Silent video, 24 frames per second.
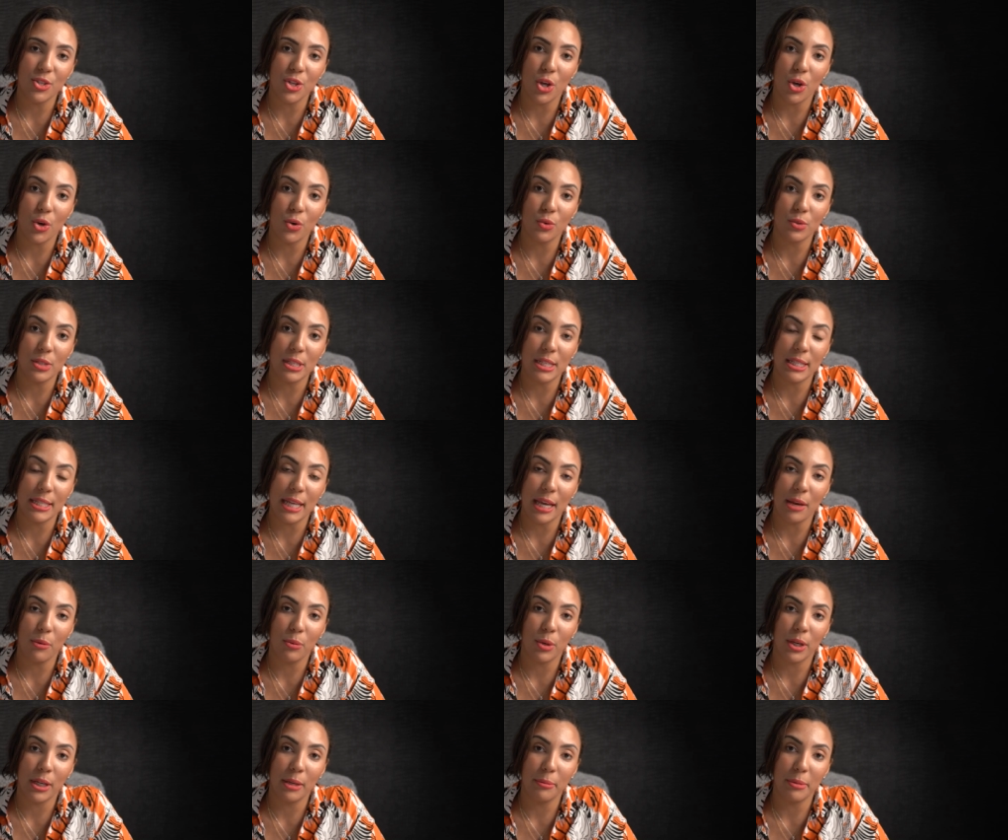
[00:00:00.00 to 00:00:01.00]
So today
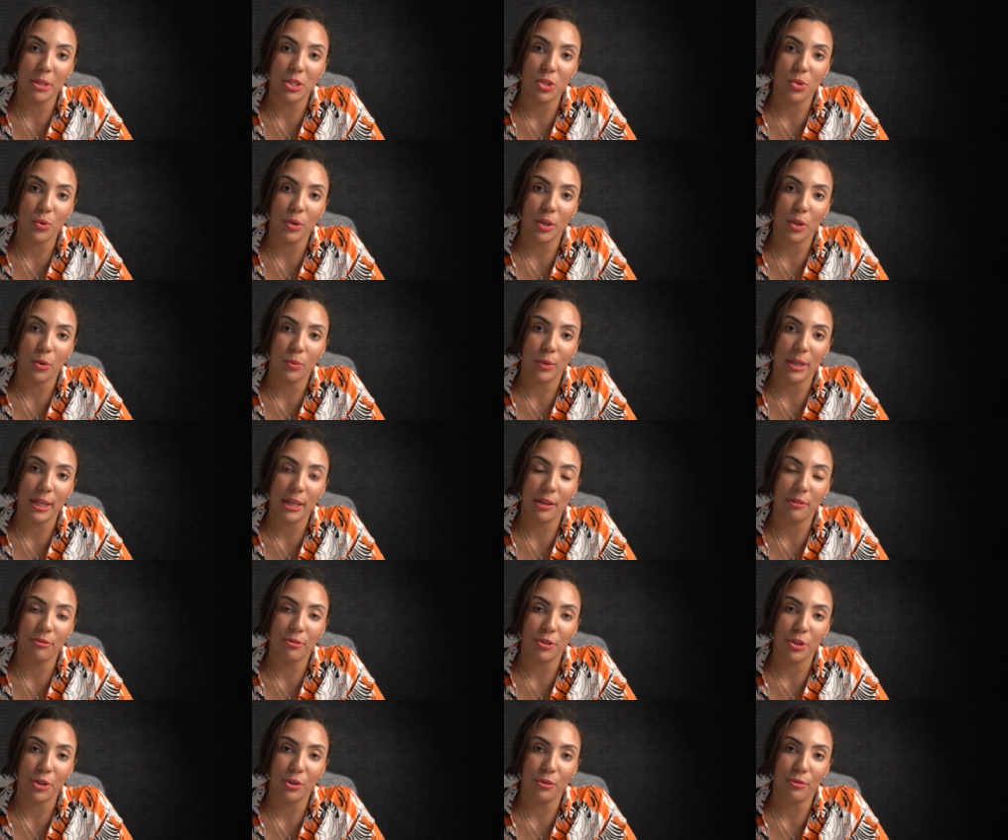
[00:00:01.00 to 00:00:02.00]
we're going to be doing a reading
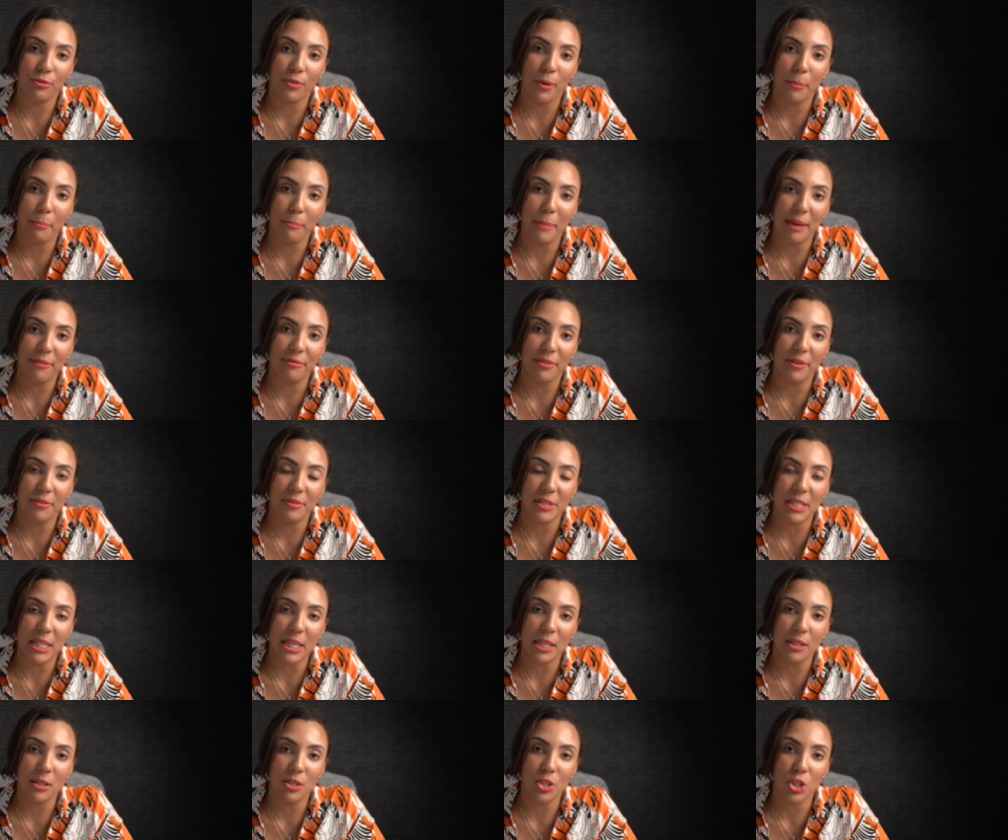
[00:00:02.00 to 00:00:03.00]
for you from May
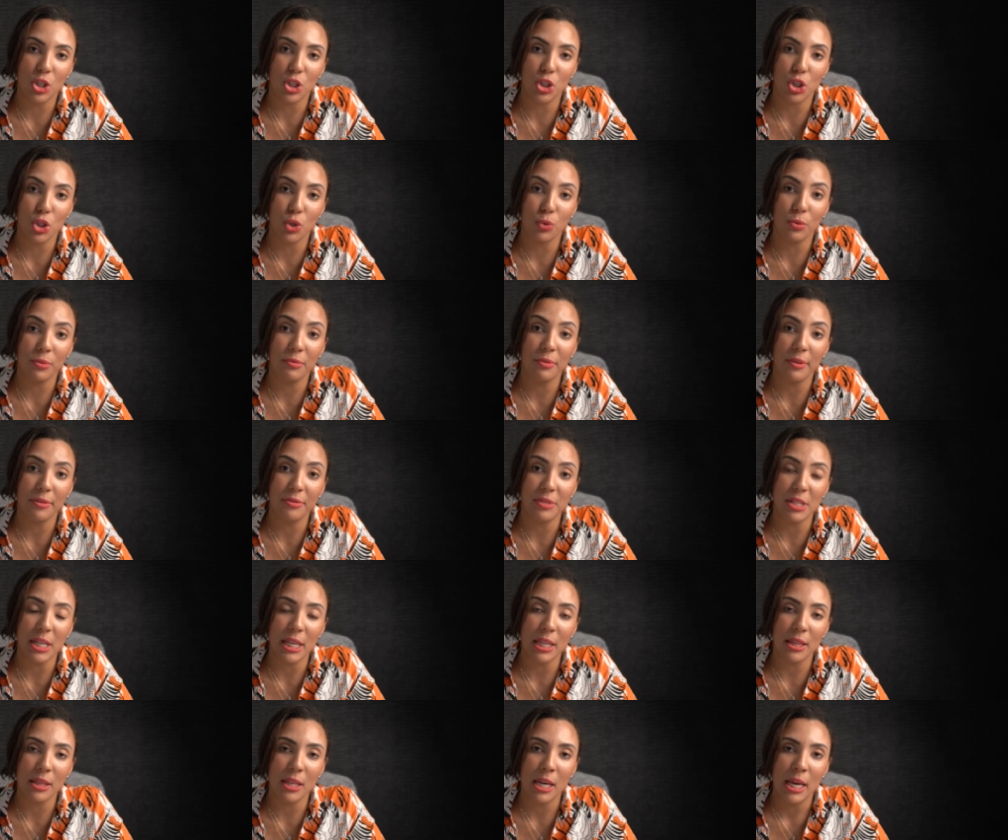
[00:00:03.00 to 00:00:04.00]
15th to June
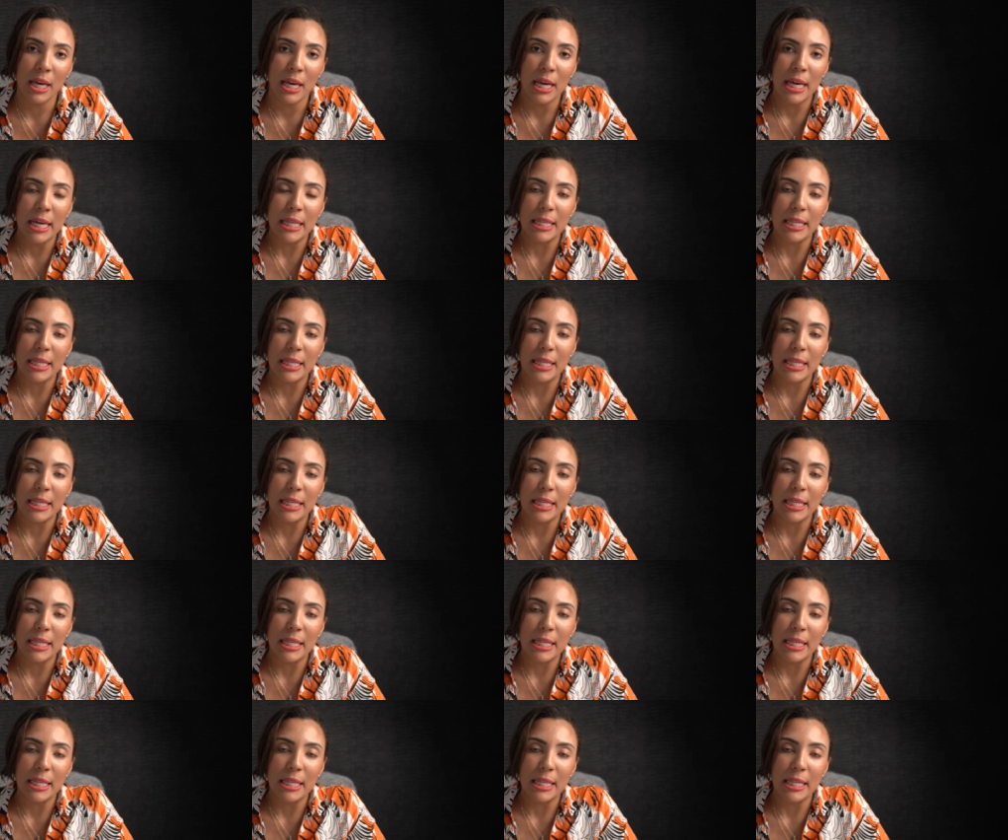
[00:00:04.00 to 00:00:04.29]
15th.